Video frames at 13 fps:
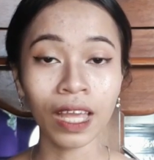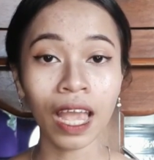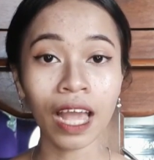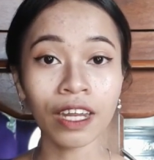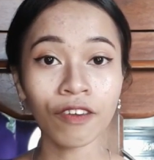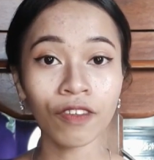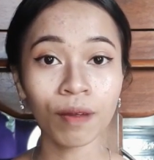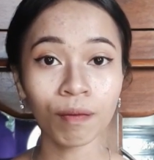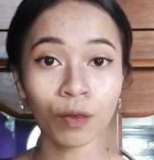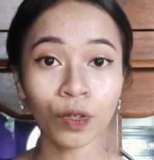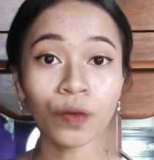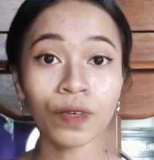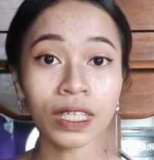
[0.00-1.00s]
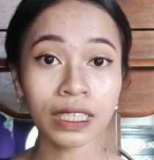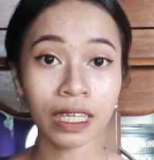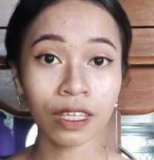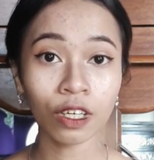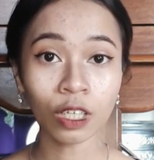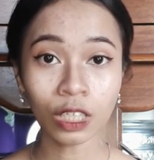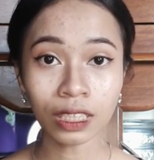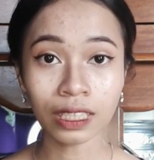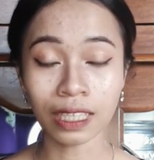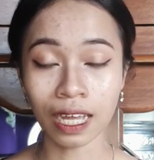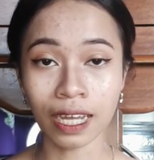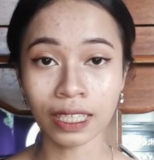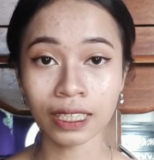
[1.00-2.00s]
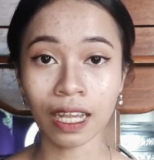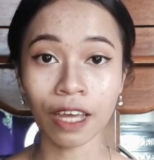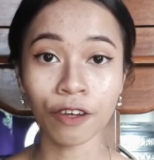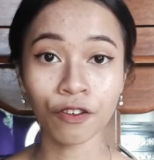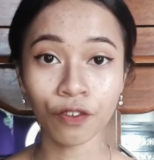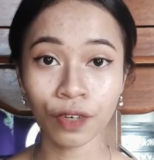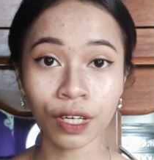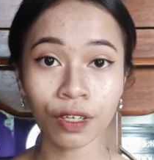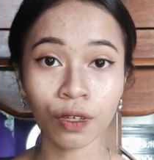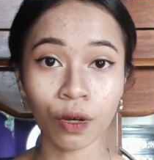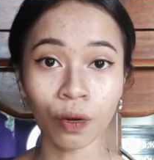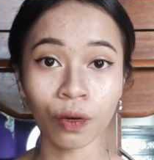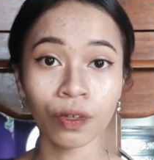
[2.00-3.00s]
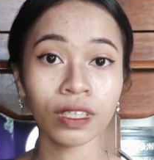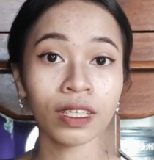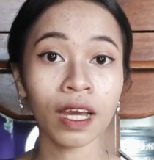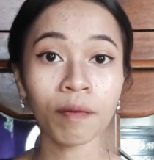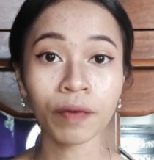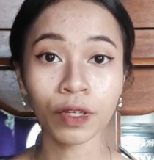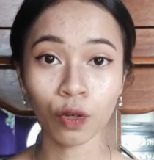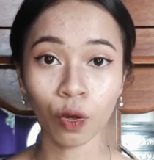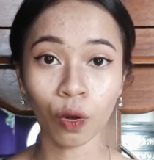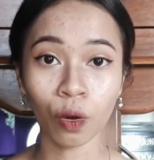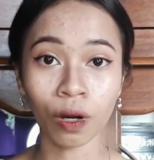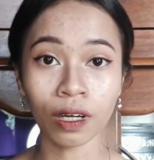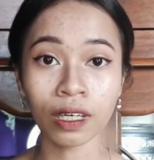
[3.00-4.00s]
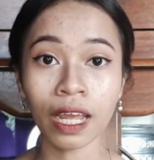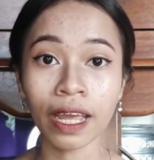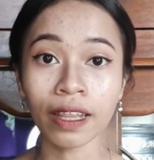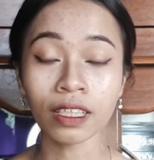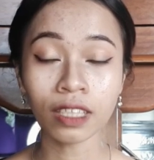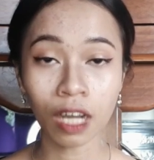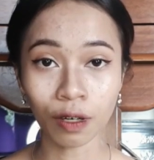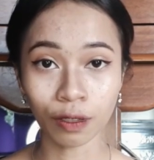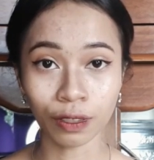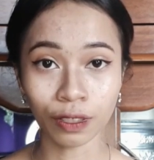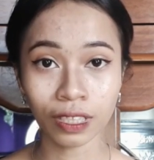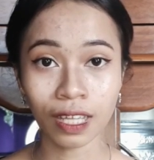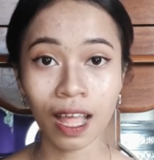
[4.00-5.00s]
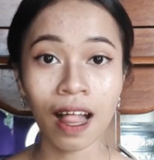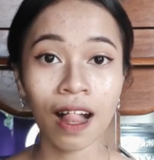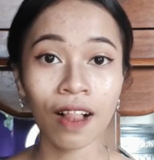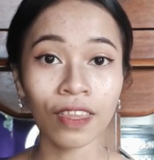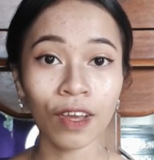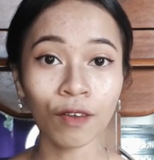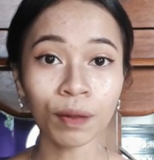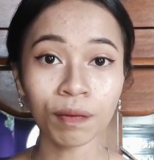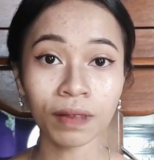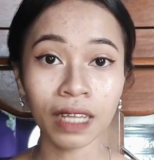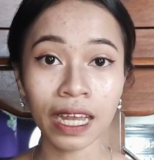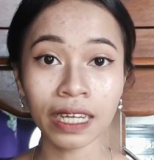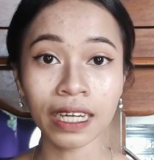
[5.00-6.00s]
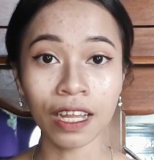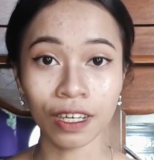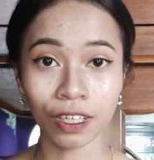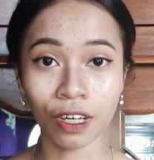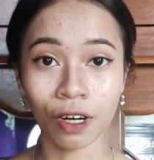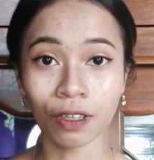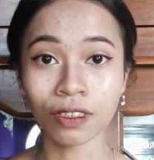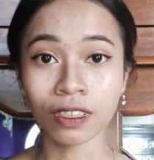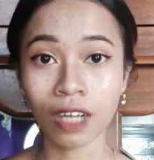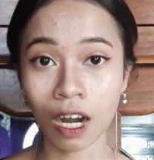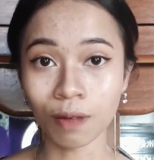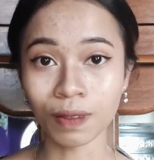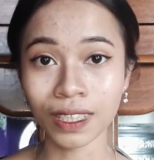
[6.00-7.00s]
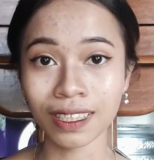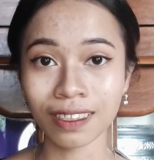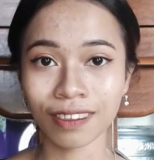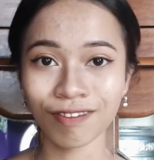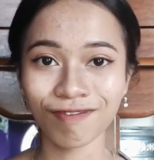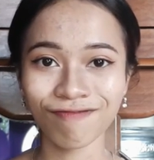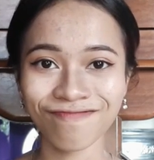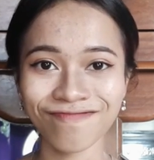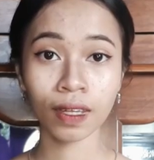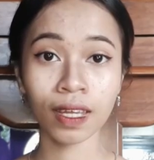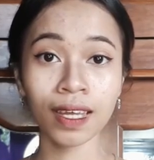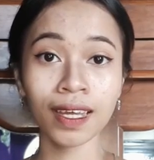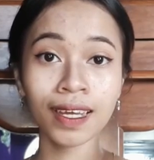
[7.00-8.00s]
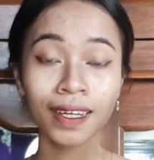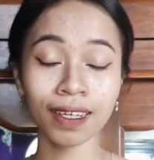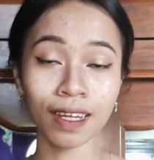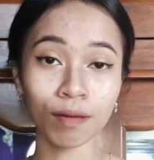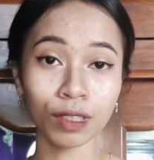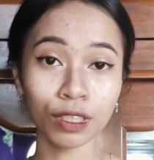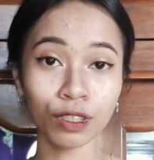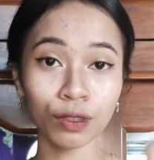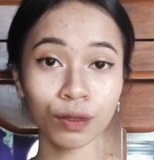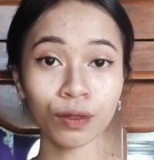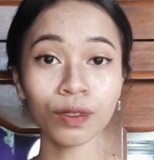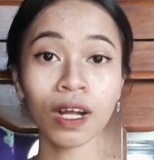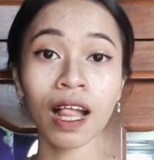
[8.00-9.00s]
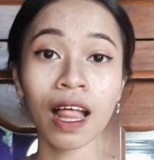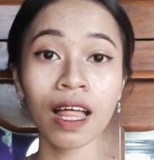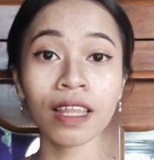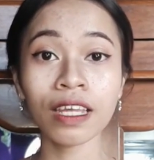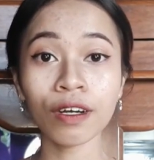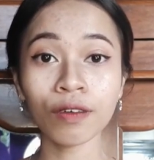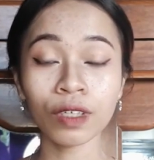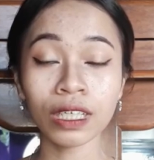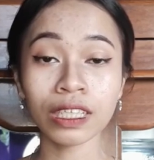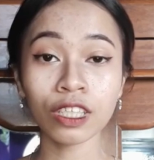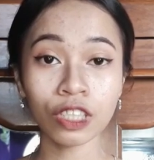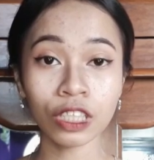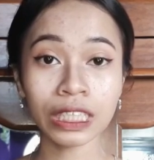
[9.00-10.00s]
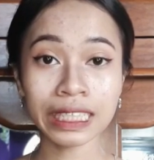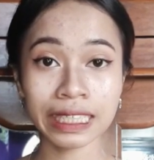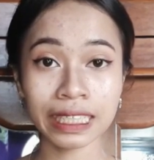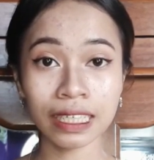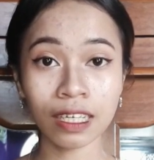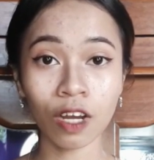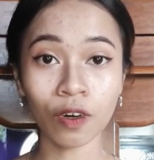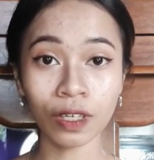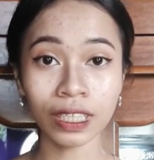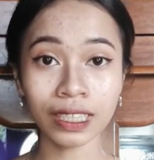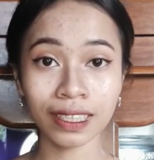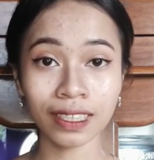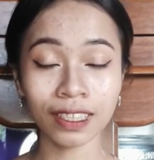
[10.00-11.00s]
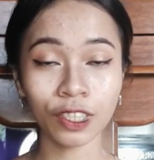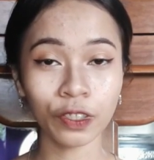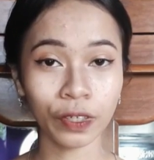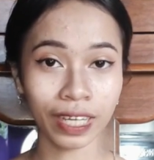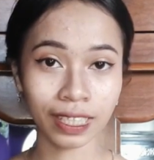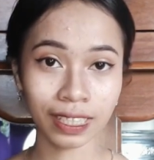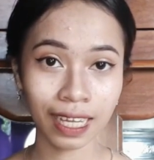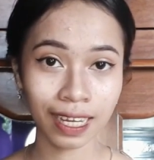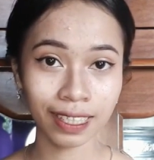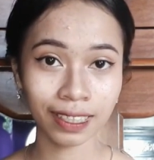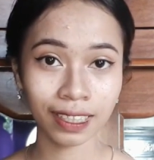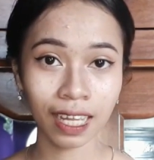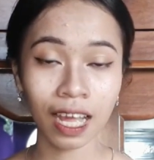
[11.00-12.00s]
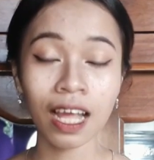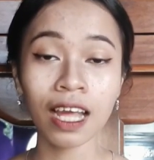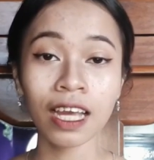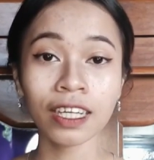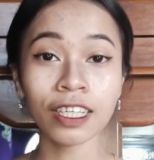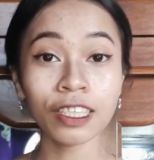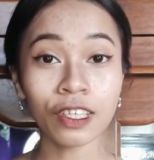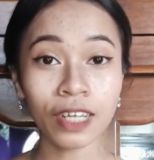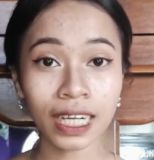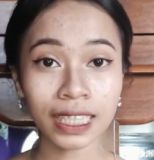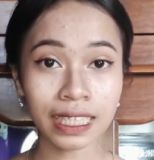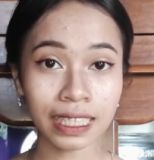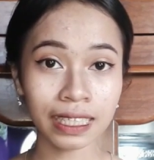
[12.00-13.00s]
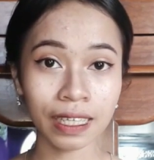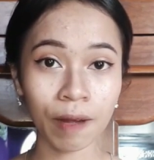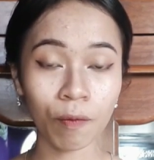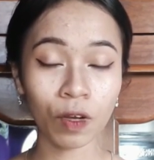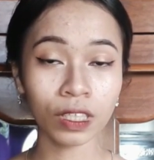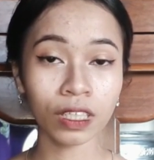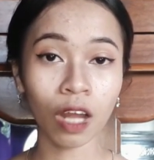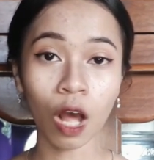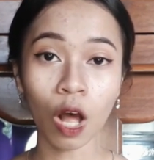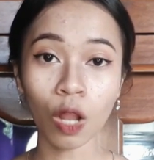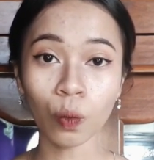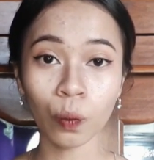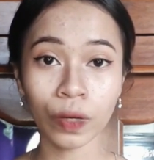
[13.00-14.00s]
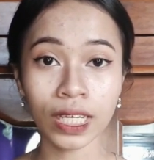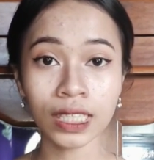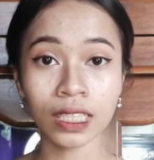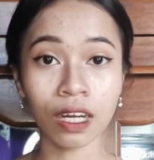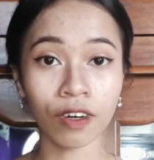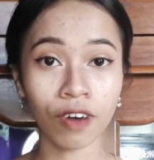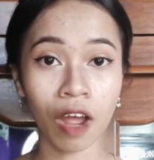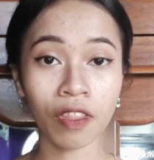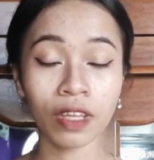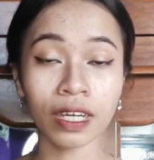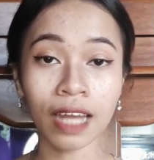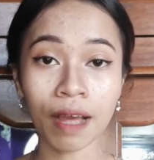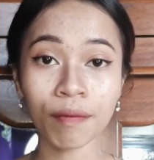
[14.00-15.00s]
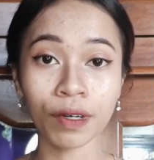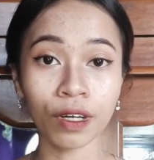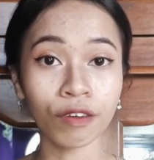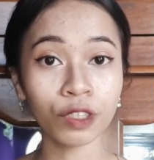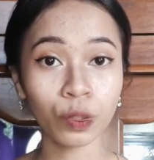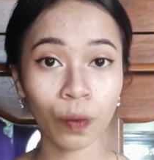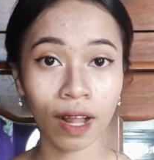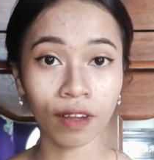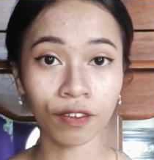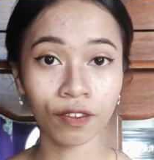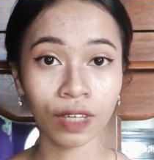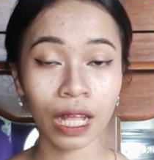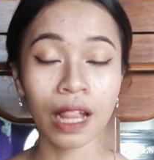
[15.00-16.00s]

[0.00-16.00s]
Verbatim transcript: And if the moon was in the earth signs like Virgo, Capricorn, and Taurus, they would plant underground crops. Number 2. There were 13 original zodiac signs the zodiac system wasn't always around the number of 12.